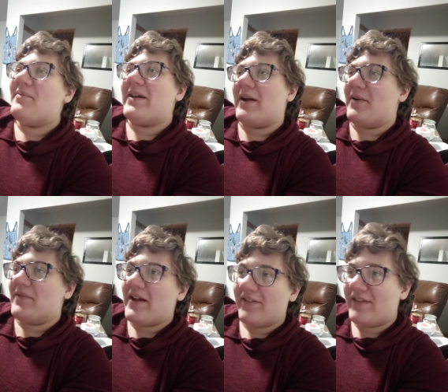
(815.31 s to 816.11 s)
But
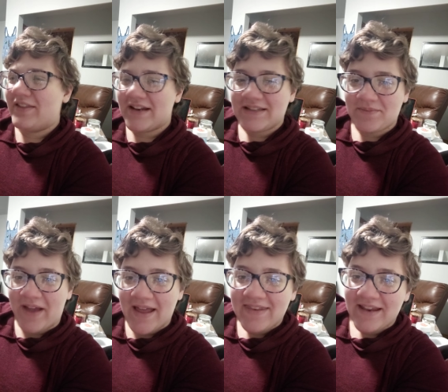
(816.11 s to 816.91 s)
not that it's a
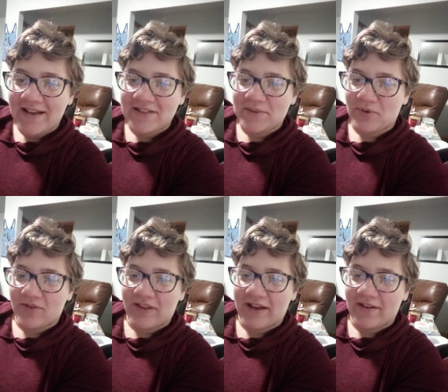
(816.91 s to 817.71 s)
bad thing. It's just
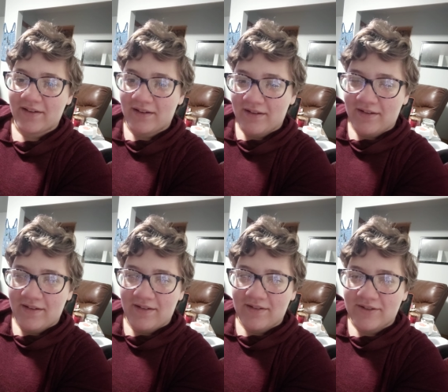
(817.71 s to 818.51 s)
more of like,
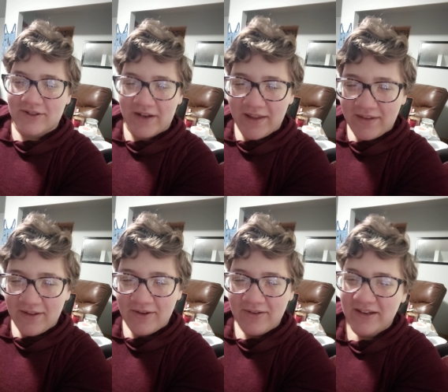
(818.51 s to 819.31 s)
should I
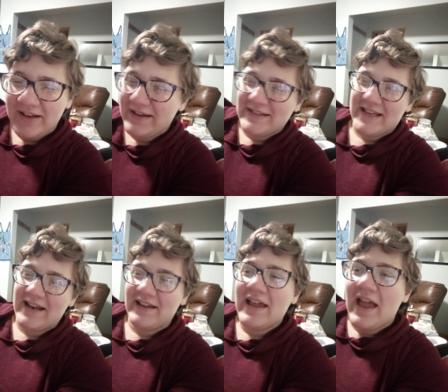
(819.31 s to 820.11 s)
though? It's
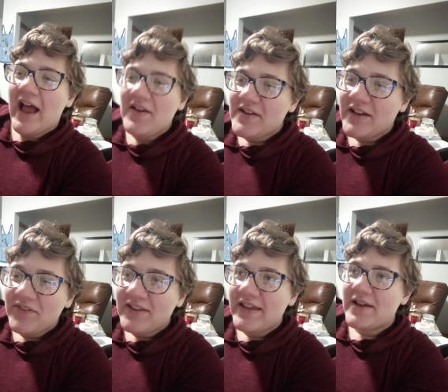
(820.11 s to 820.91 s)
kind of, I mean,
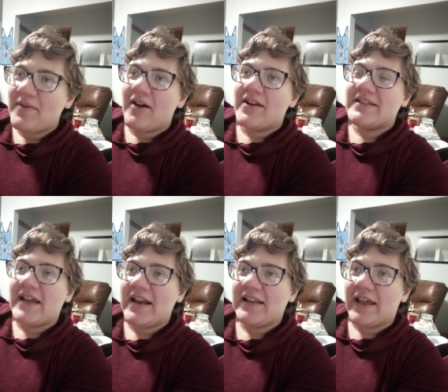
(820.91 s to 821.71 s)
if you think about it, it's
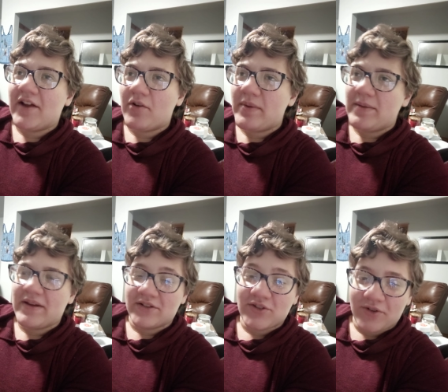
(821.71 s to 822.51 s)
kind of like everybody
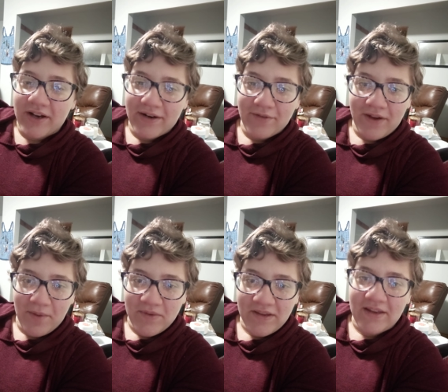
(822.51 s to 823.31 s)
being straight in a
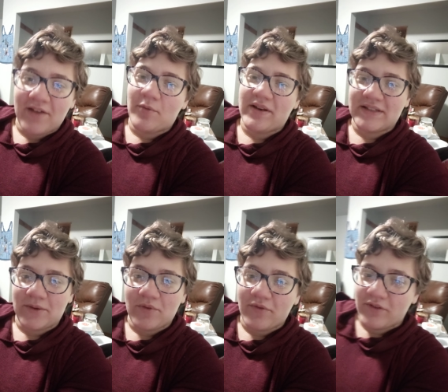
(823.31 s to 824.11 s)
family. Everybody's
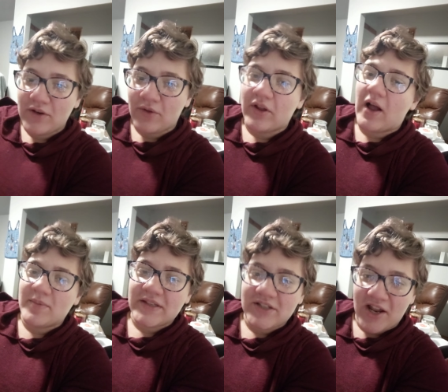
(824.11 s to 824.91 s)
like with the
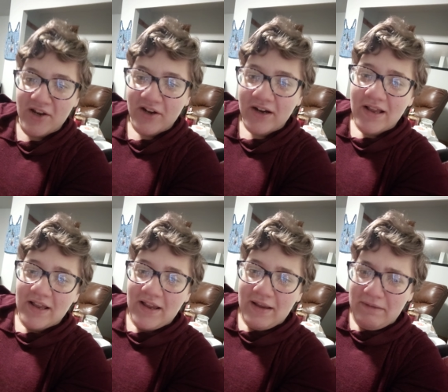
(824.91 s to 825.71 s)
opposite gender.
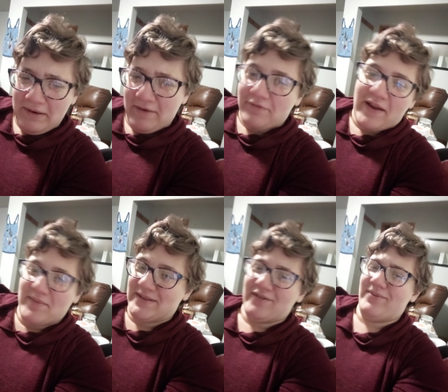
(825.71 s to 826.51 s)
You can have
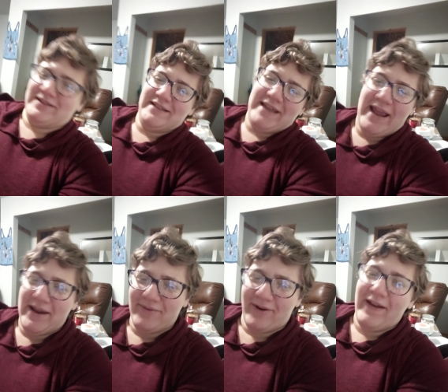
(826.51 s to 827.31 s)
families that are
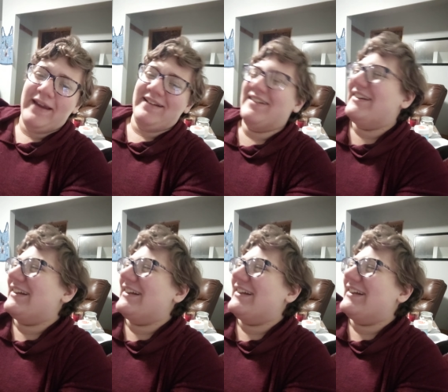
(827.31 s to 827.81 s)
gay, right?